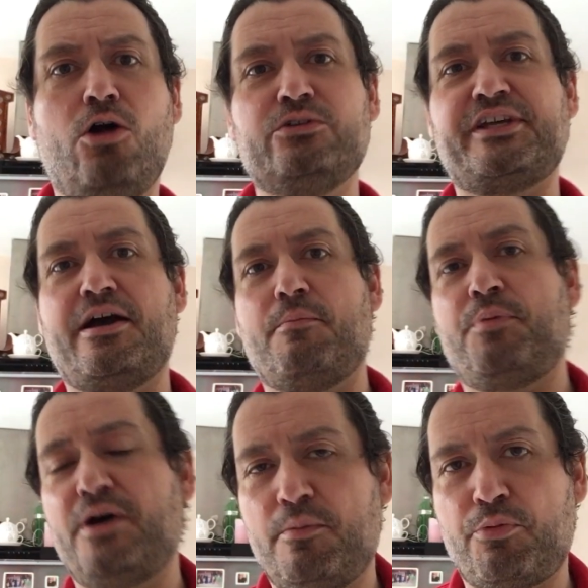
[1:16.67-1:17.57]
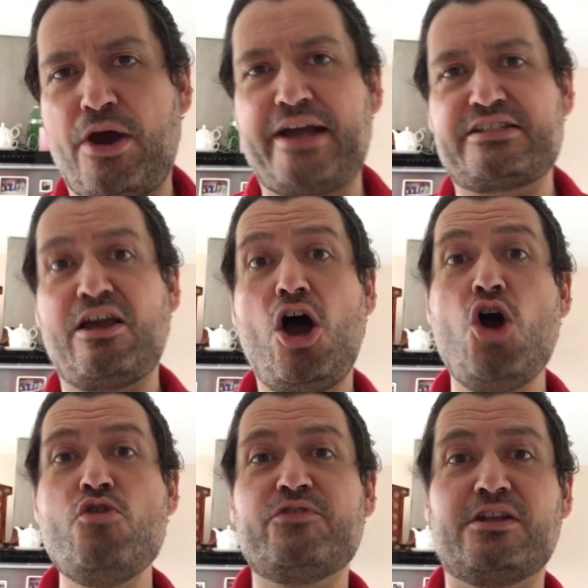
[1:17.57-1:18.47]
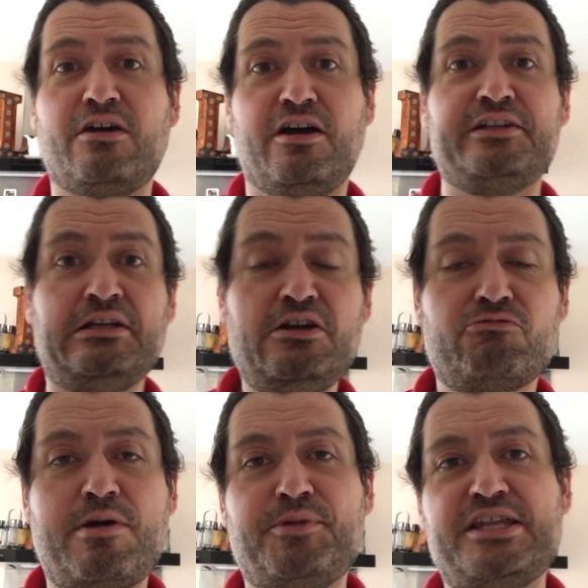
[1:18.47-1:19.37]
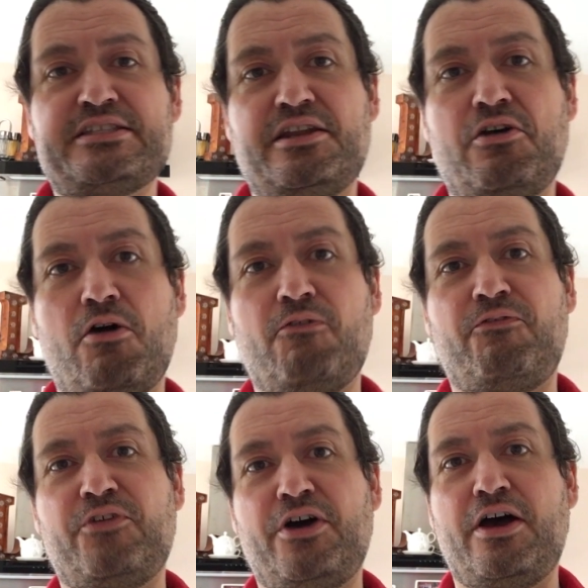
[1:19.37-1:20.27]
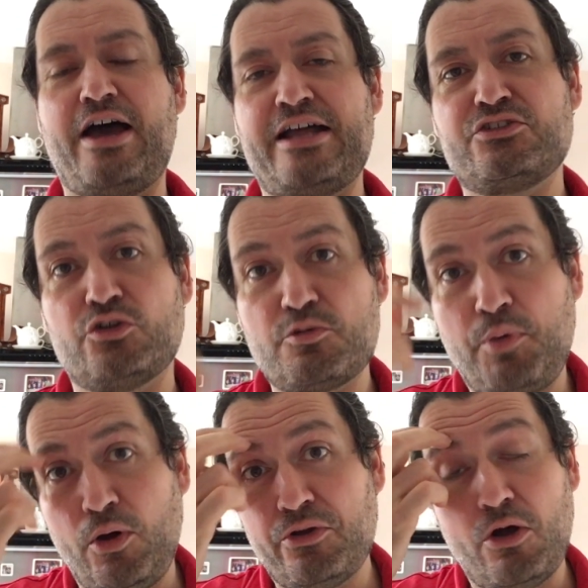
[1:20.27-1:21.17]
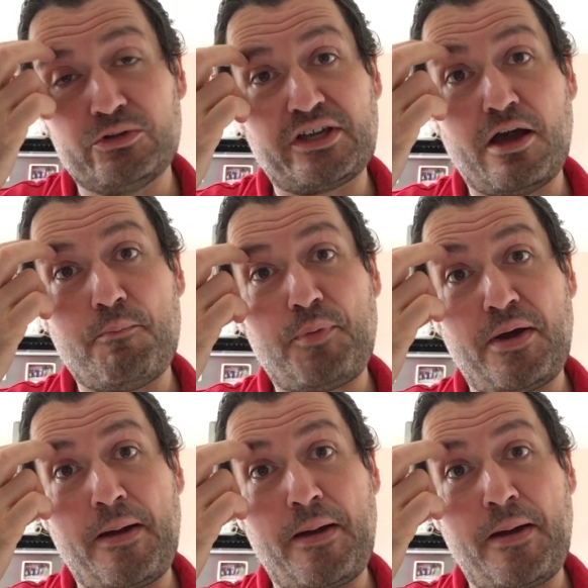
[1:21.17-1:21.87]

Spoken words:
holding up Brex over the line, reminiscent of Anton Dupont holding up